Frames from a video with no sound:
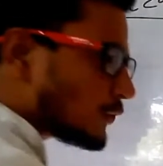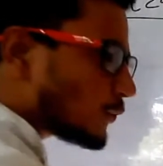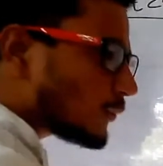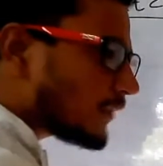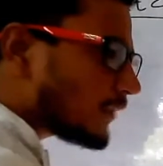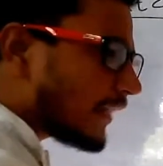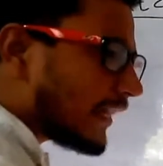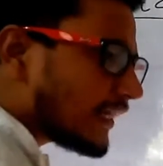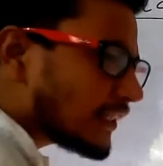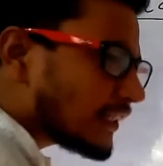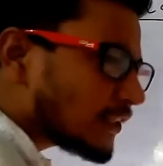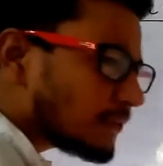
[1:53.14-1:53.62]

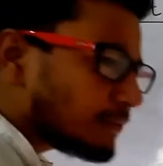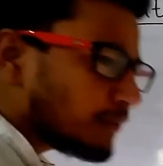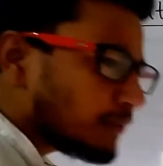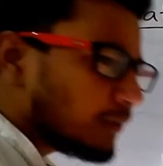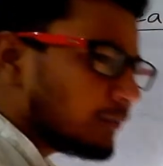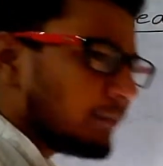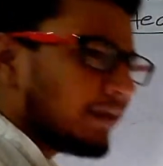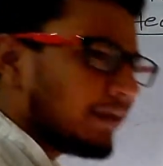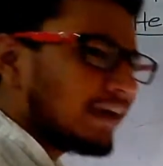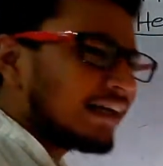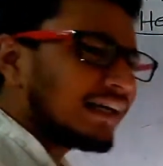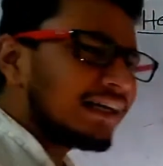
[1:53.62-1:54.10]
So
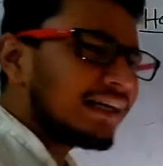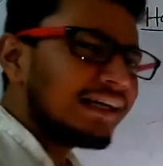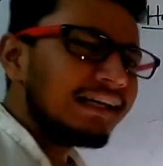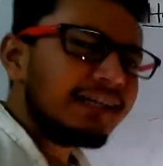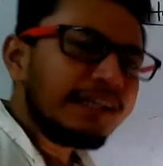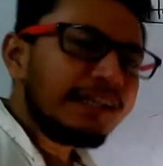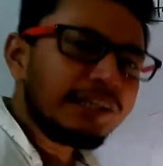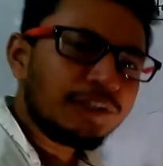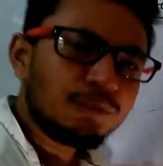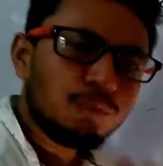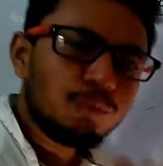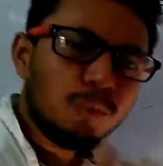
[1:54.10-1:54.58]

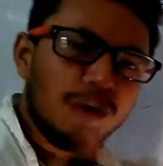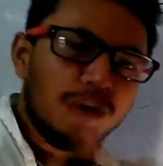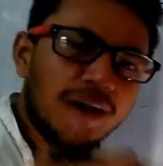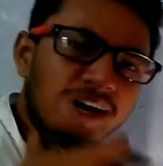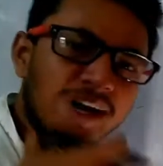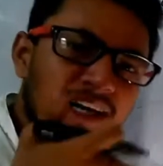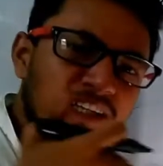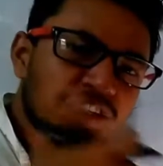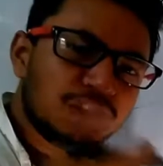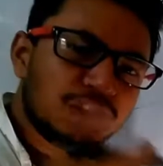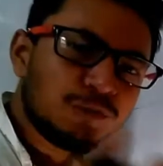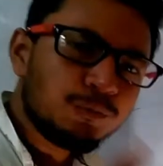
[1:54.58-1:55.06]
experimentally it
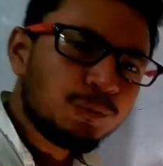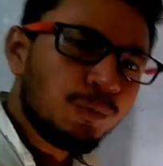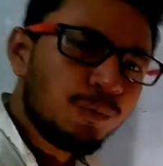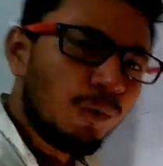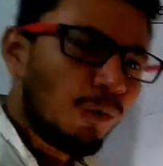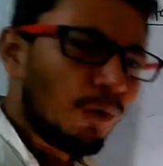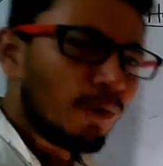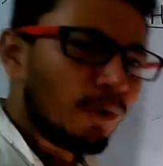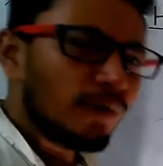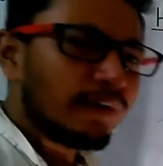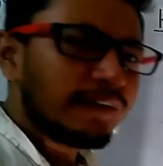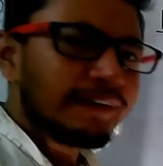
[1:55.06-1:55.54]
was
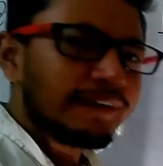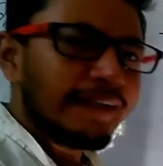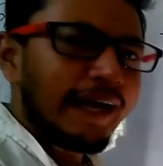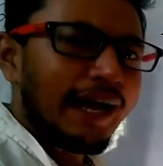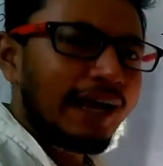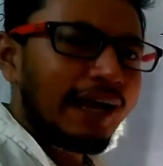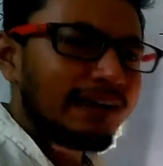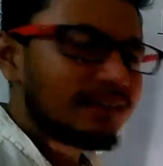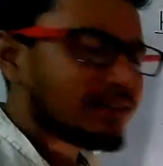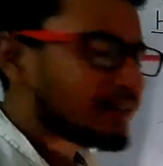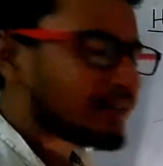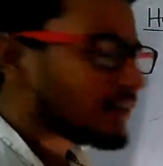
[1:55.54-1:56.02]
found
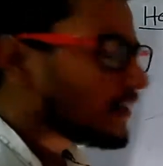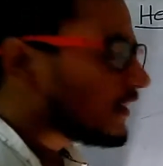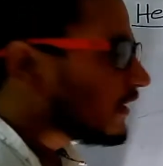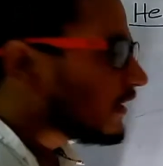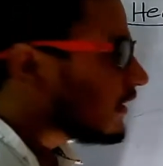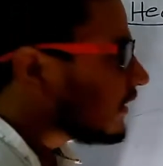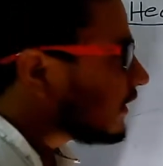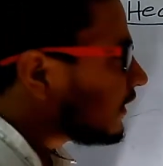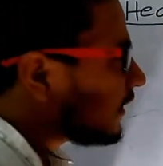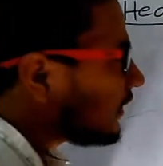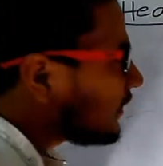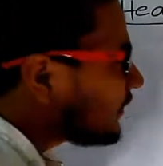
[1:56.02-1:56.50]
that
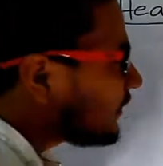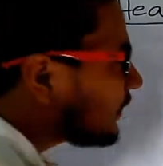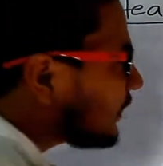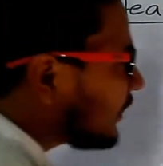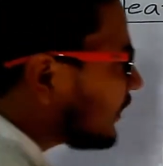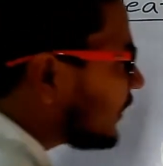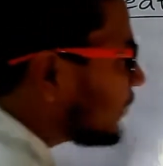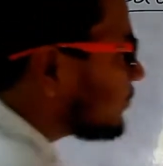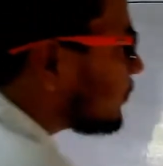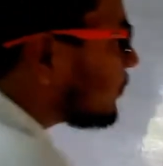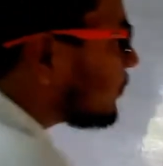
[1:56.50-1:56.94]
the